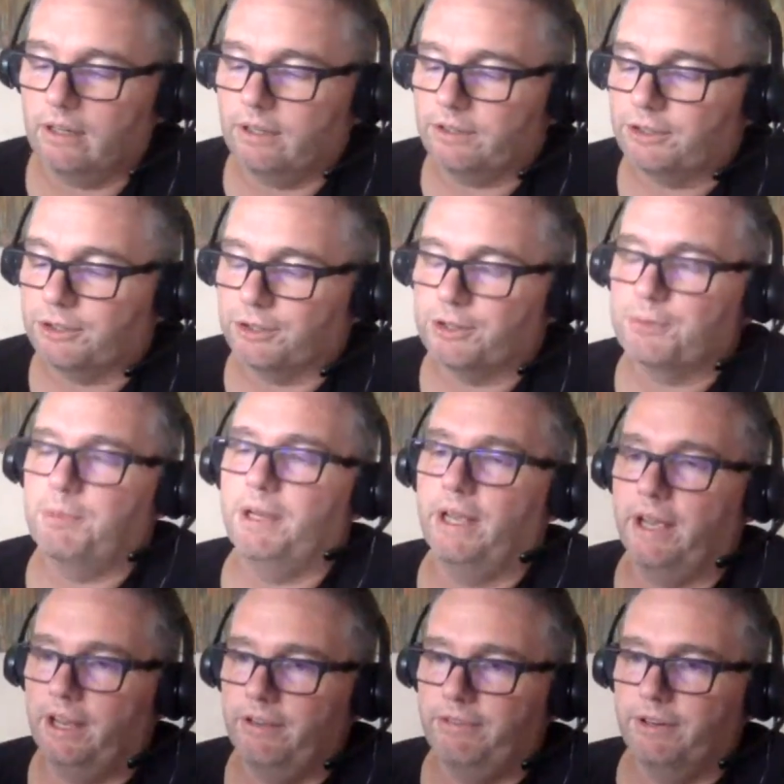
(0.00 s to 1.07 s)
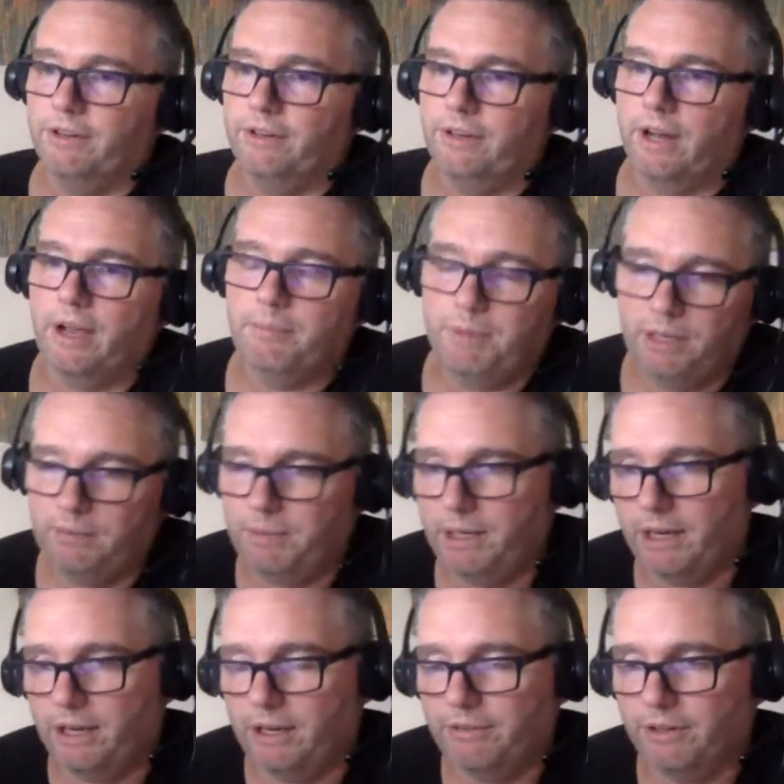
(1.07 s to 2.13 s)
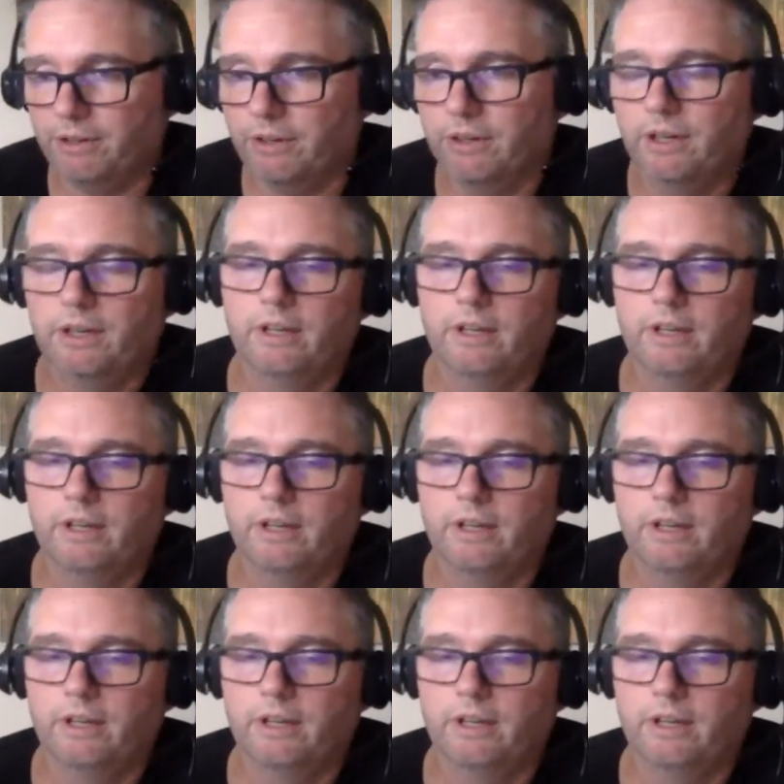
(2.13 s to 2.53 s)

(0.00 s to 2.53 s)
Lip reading: search behavior and IP behavior